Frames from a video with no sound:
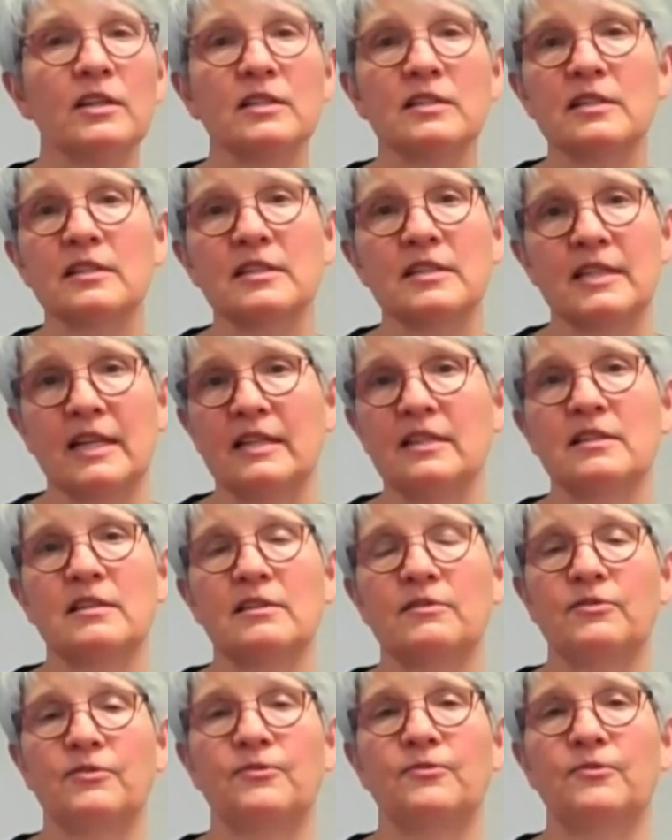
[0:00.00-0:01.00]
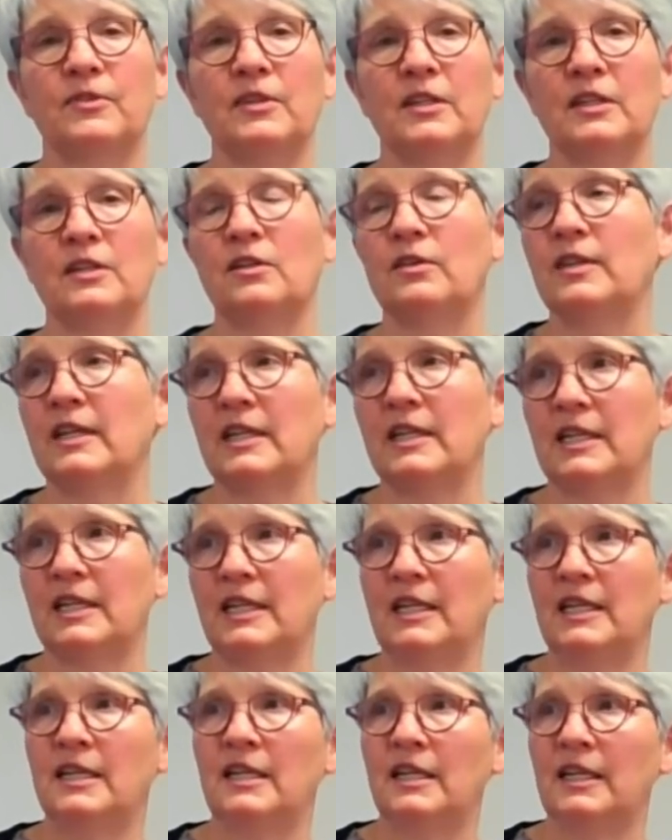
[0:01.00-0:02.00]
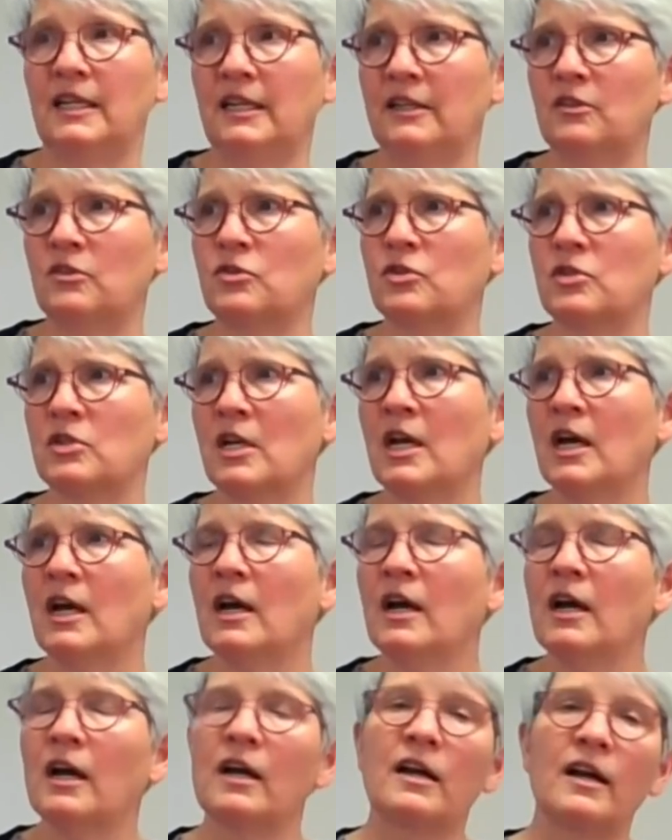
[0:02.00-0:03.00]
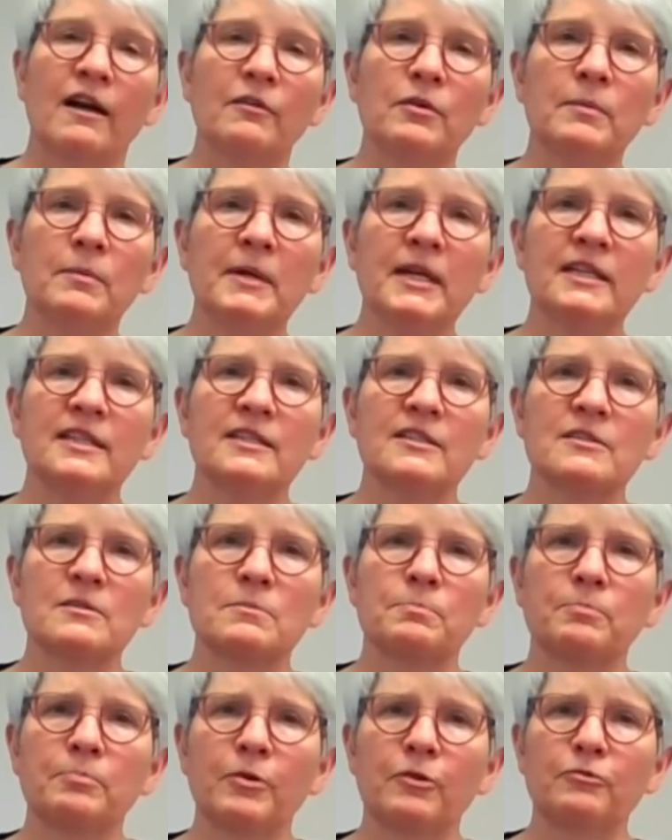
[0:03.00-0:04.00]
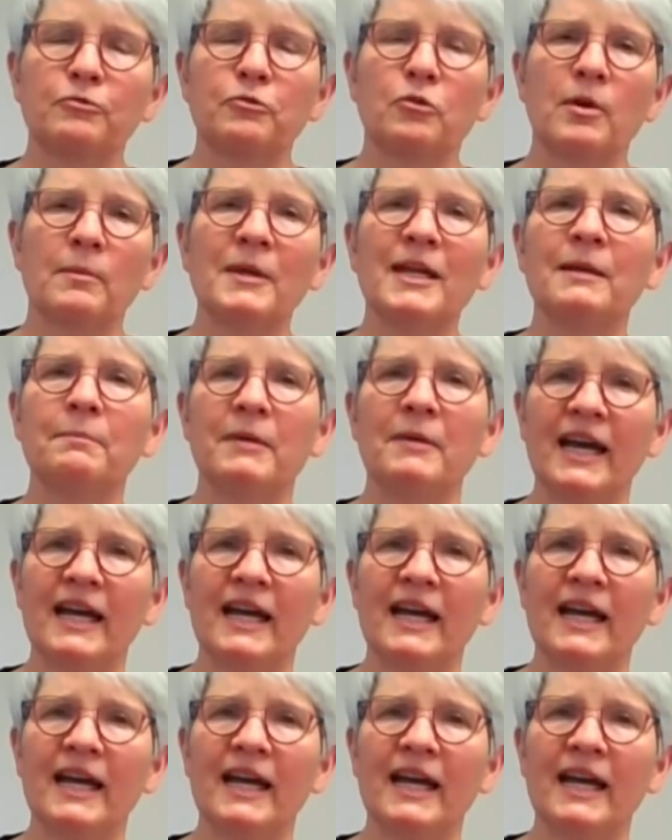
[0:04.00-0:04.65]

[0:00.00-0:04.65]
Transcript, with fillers: is the sense of you know that he, his government is performing